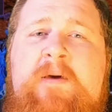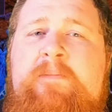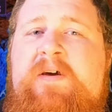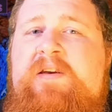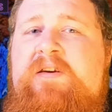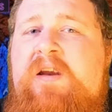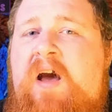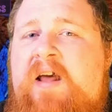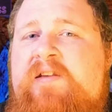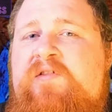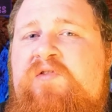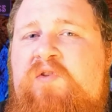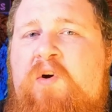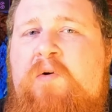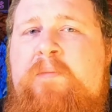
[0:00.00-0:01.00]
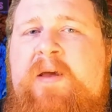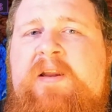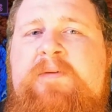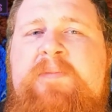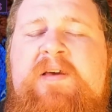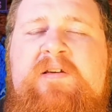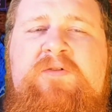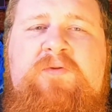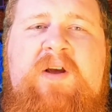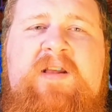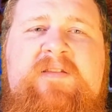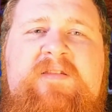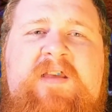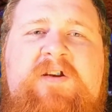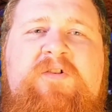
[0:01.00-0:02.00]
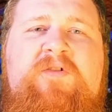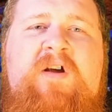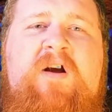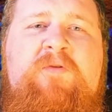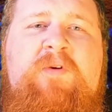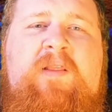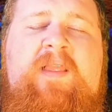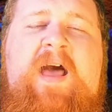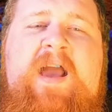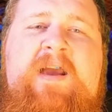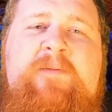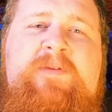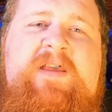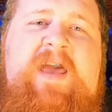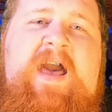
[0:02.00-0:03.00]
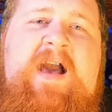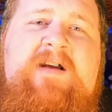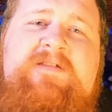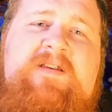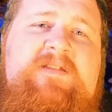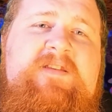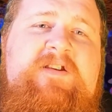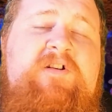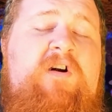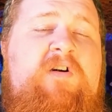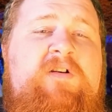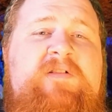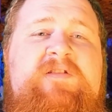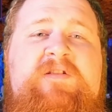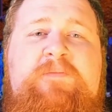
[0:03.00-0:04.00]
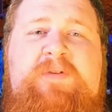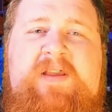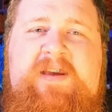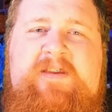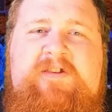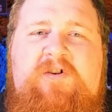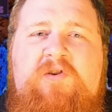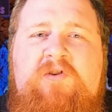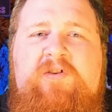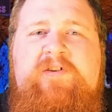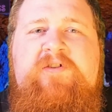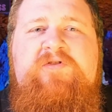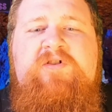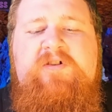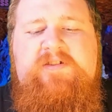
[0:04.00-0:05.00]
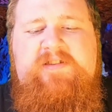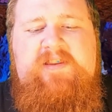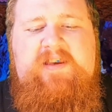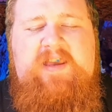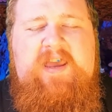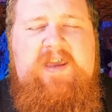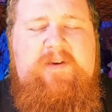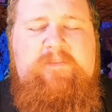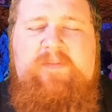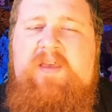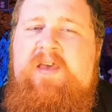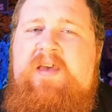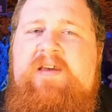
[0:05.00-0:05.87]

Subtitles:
but not so many big threats that you're not reliably accessing cards to play in the earlier turns of the game.